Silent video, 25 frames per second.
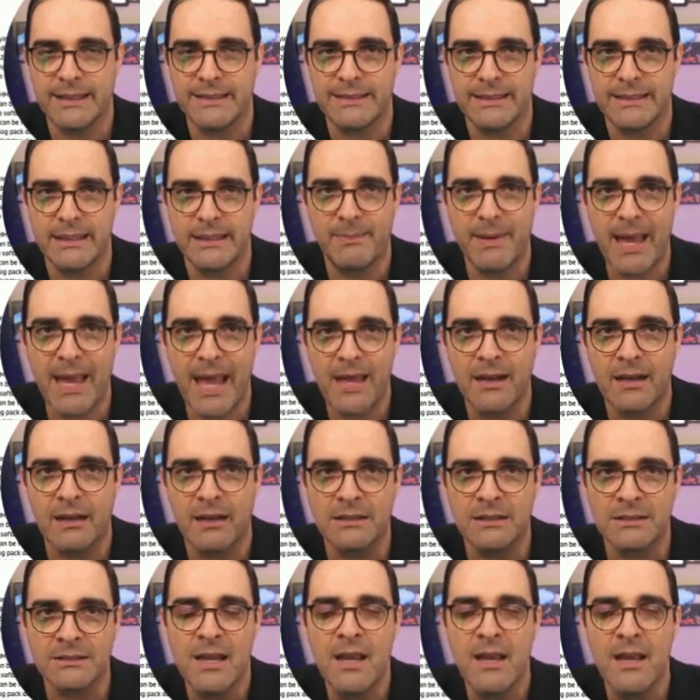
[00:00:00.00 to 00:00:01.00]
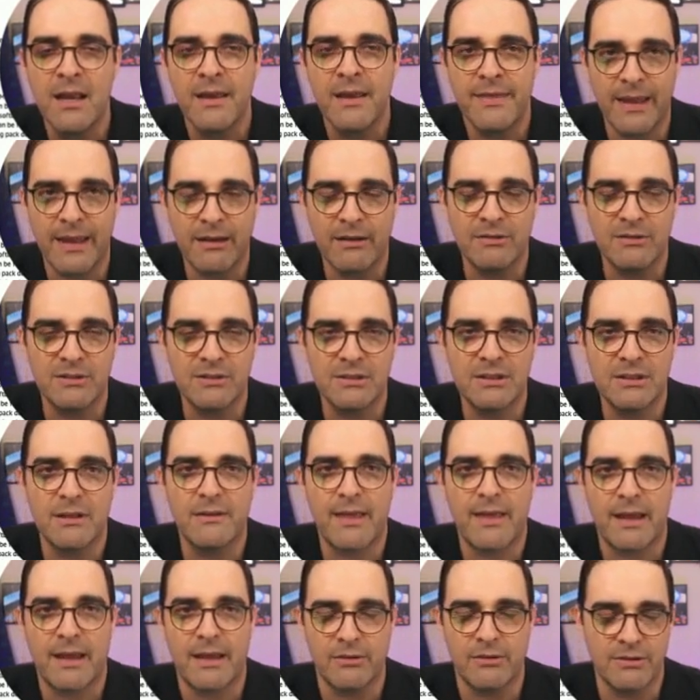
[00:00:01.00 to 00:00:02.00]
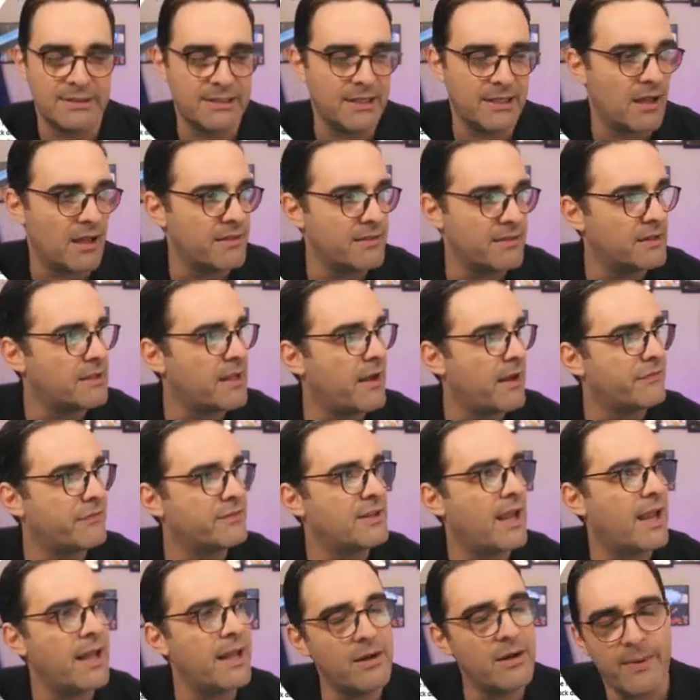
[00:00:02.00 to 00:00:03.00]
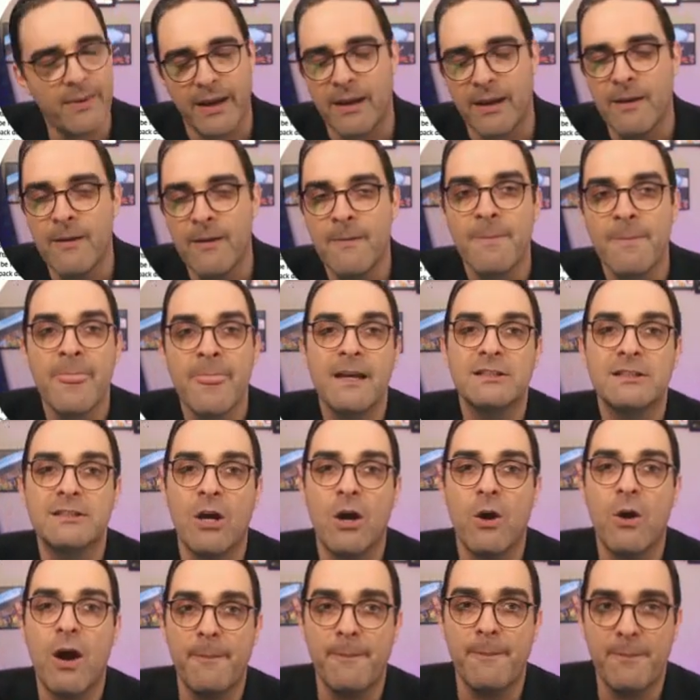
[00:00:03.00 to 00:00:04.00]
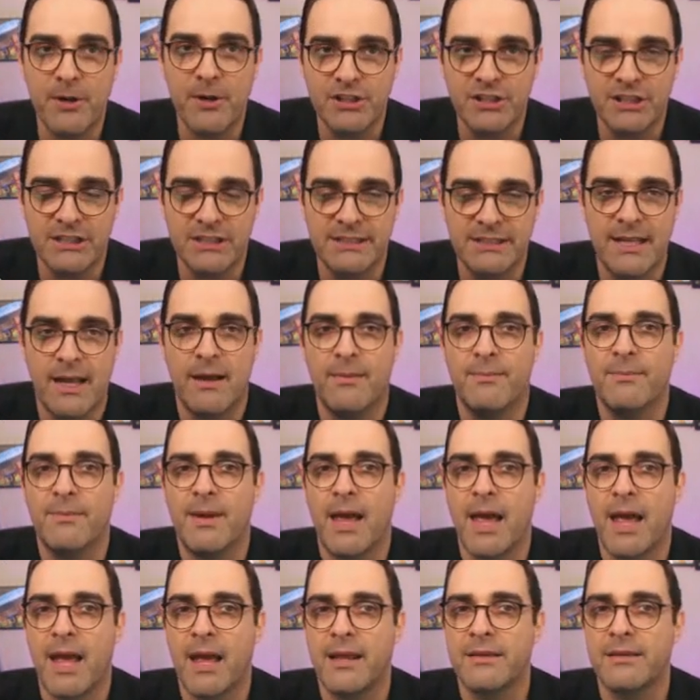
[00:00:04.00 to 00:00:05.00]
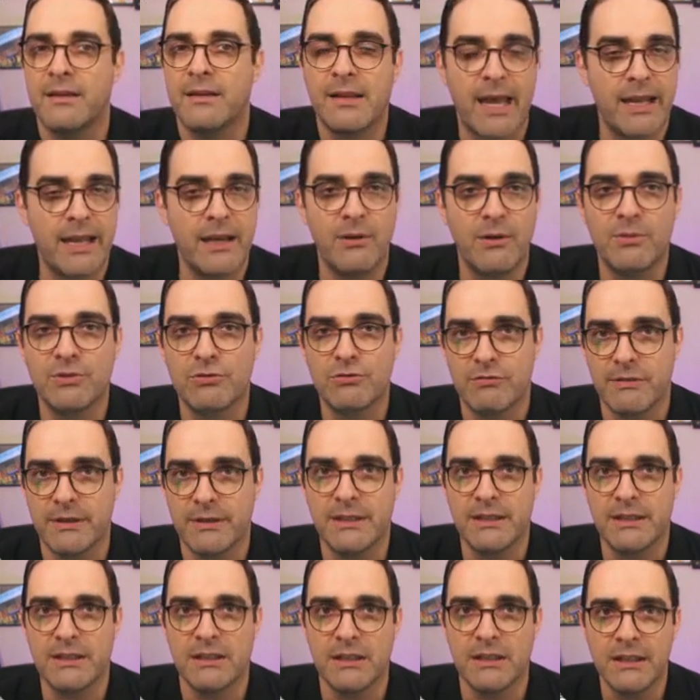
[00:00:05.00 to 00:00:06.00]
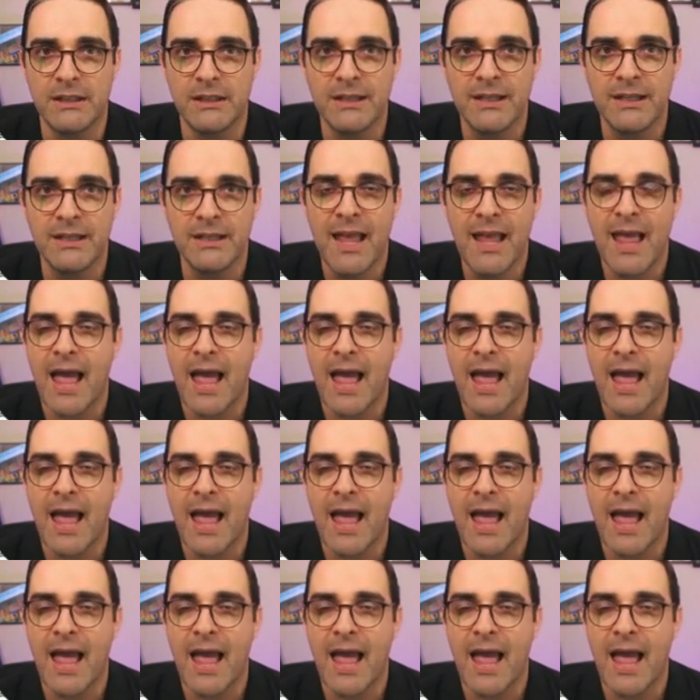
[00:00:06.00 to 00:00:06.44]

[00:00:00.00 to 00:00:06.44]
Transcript: LED panels that you that you see on the left. Anyway, so I purchased them and the lighting was really good.